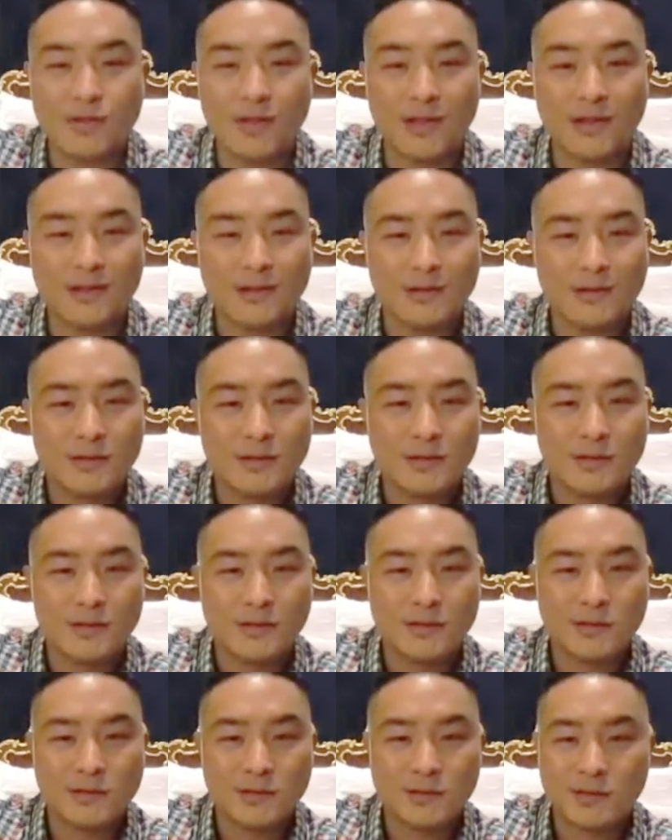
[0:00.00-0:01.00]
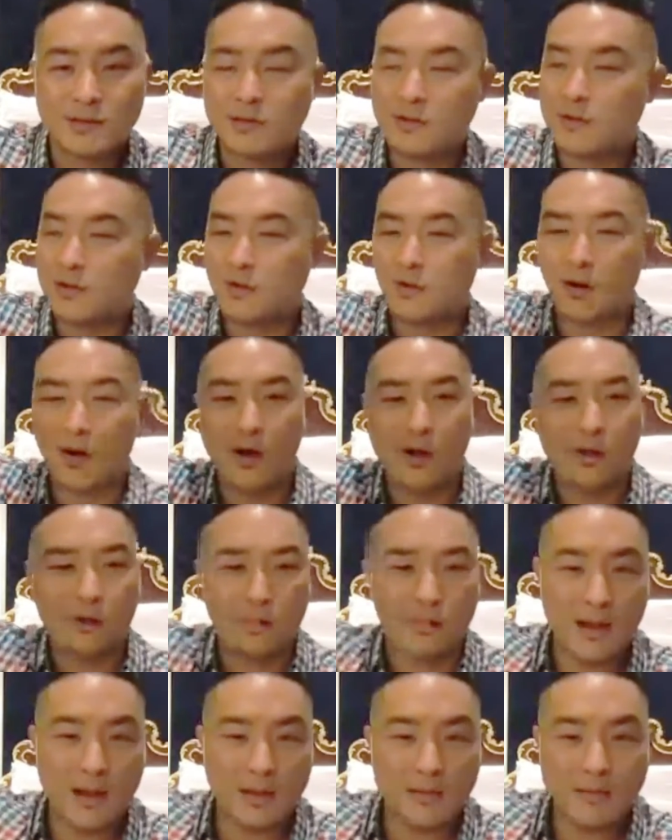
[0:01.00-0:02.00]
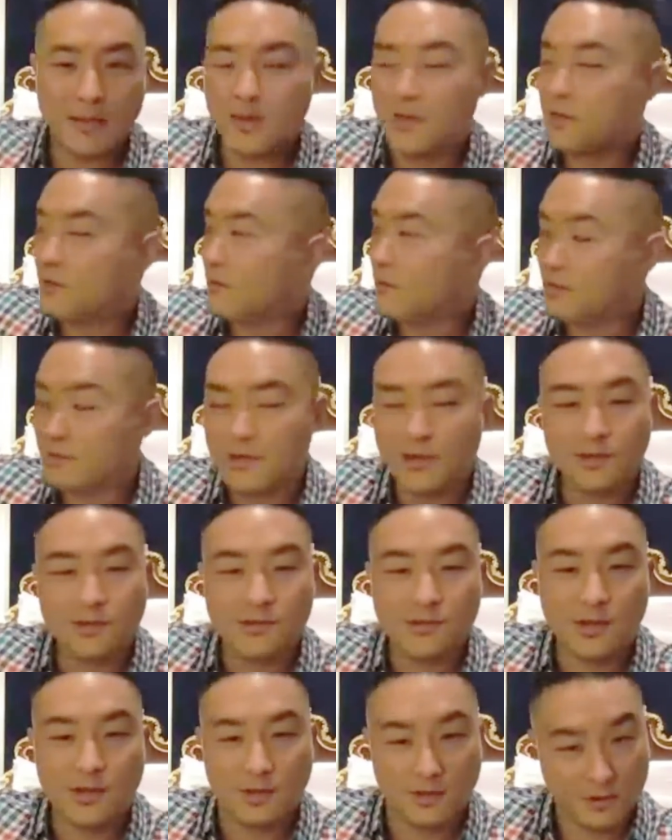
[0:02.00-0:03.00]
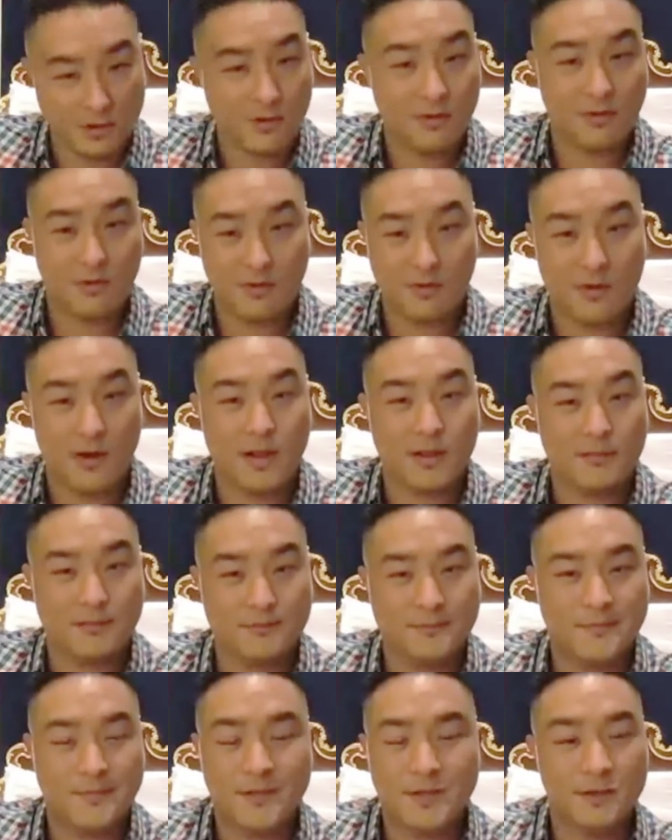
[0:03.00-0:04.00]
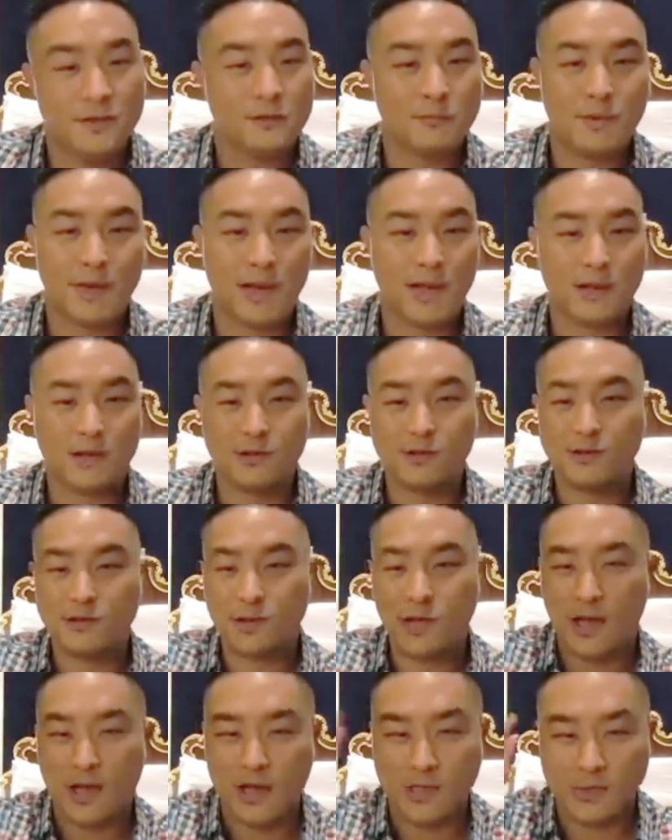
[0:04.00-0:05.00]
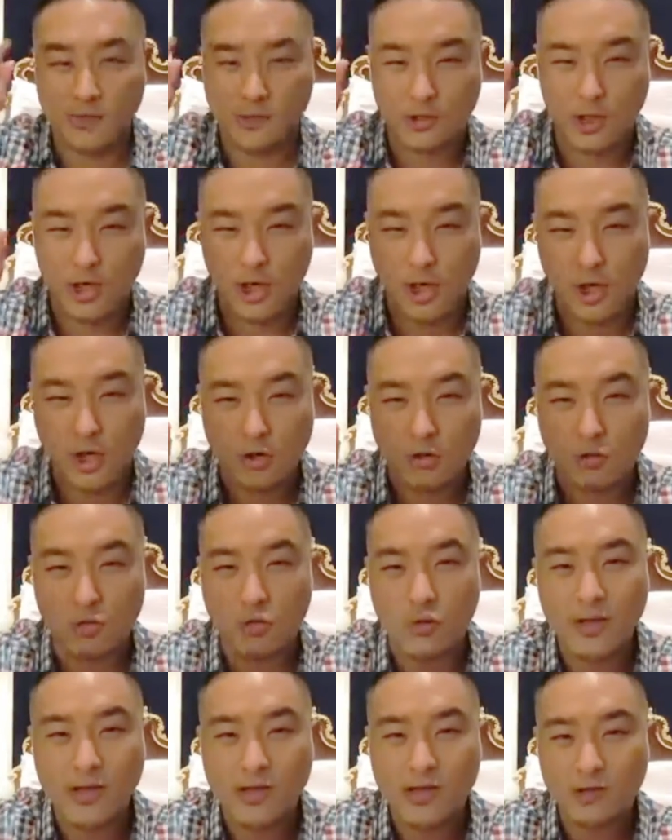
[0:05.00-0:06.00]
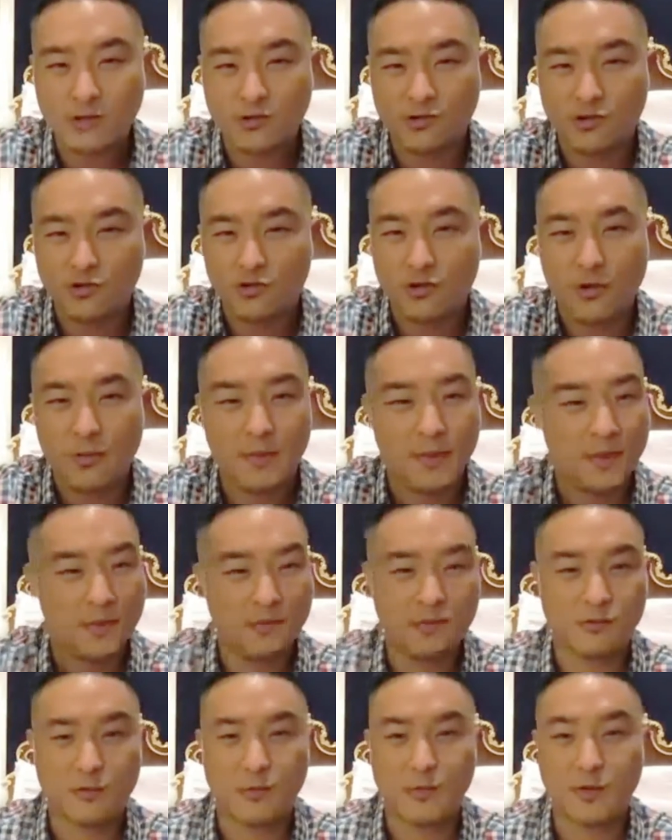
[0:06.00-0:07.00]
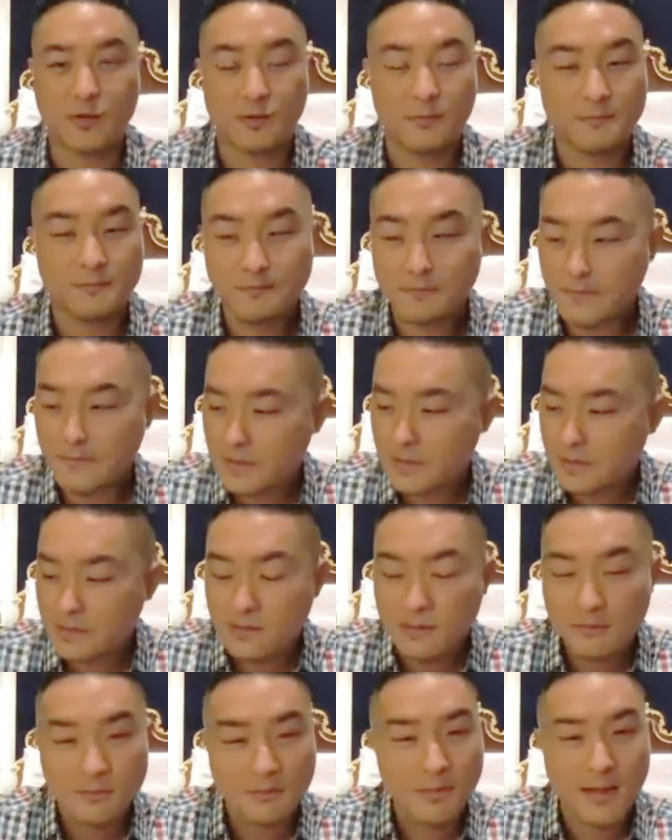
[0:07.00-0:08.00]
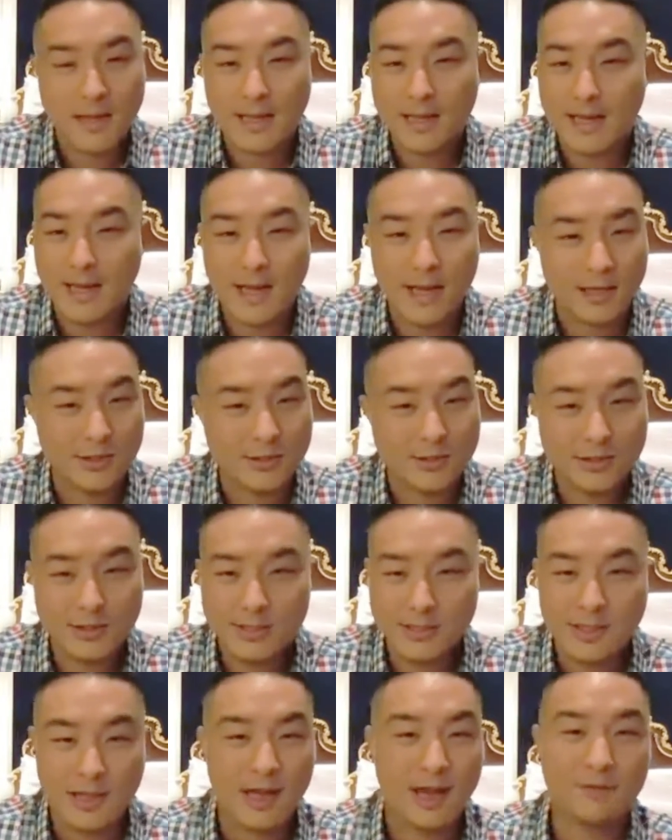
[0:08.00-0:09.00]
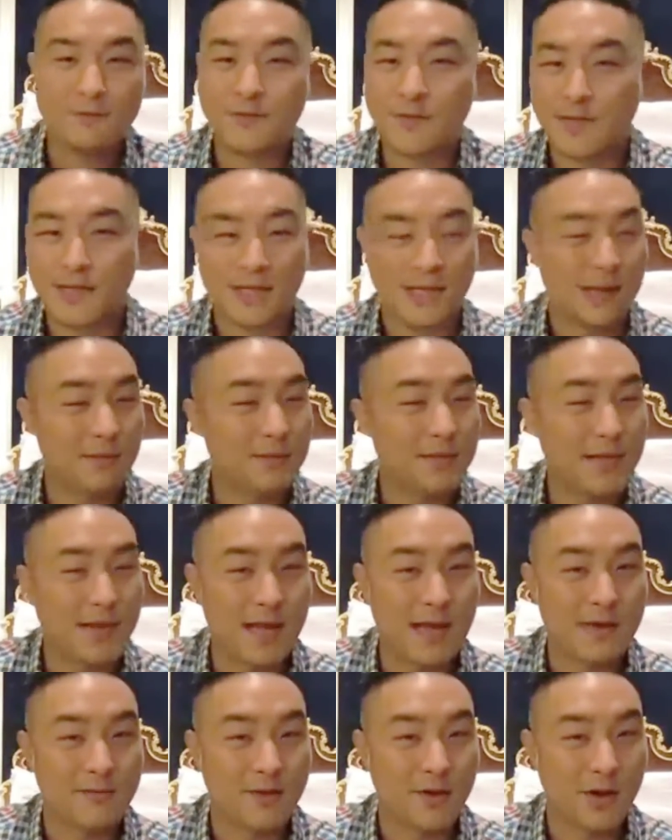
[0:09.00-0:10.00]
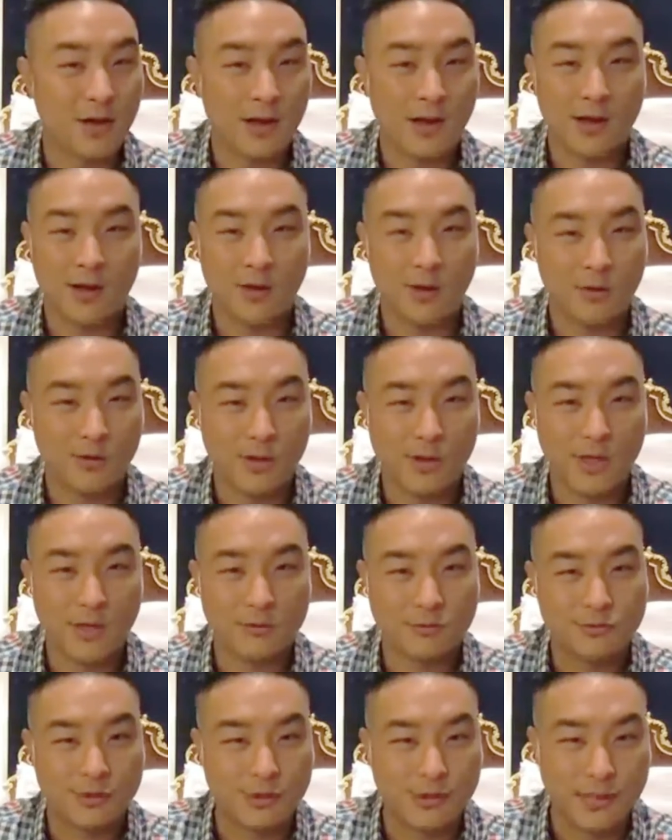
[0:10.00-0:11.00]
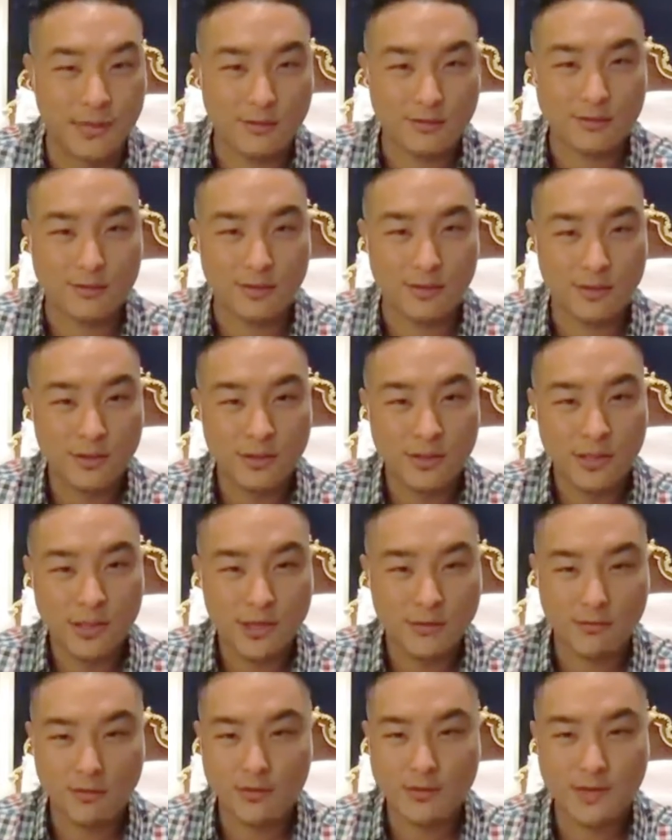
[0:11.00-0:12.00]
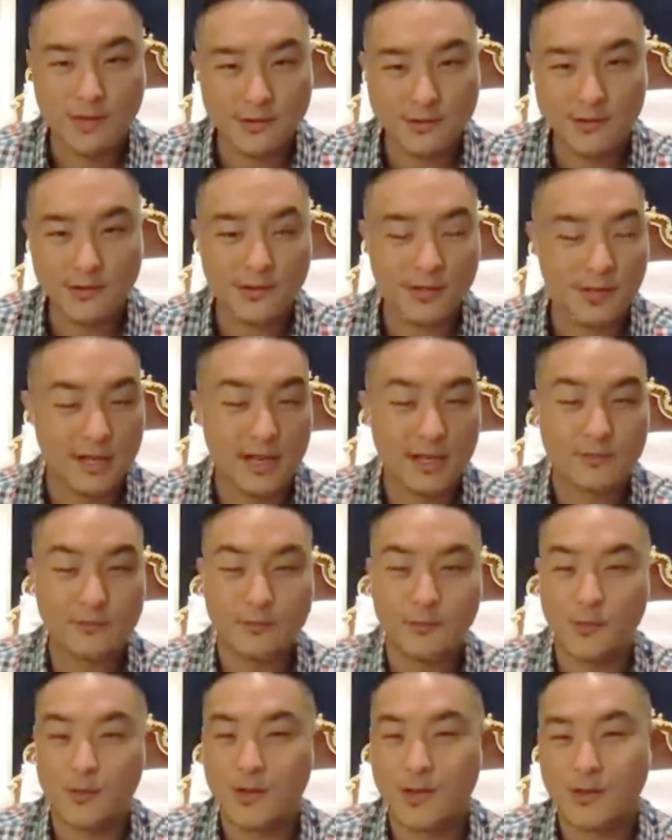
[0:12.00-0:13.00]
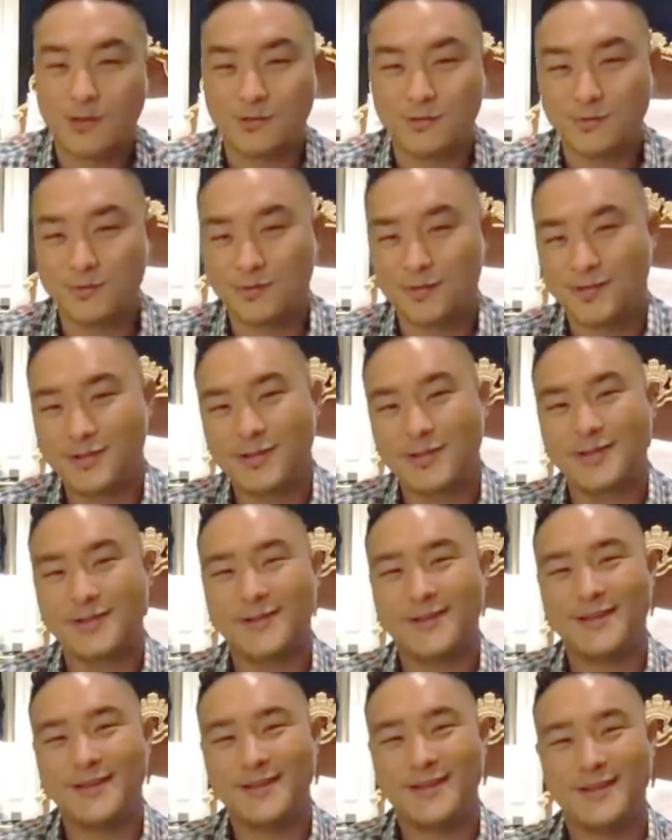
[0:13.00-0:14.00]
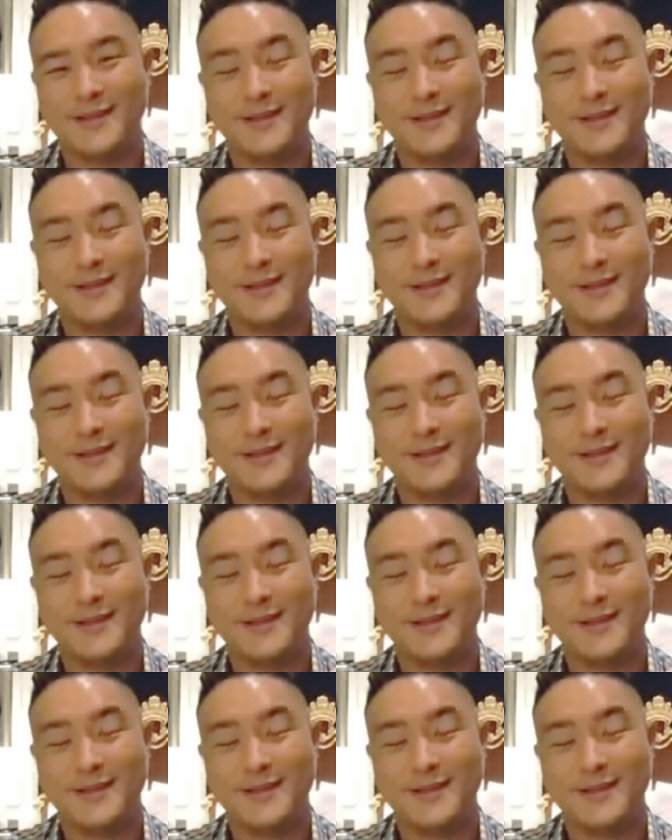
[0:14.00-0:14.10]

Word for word: covens and, you know, all around me here in D.C. You know that, right? But I just, I just heard witches screaming in the spirit. My gosh, I feel like I'm going to have a, a Holy Ghost encounter here in D.C. in the next few days.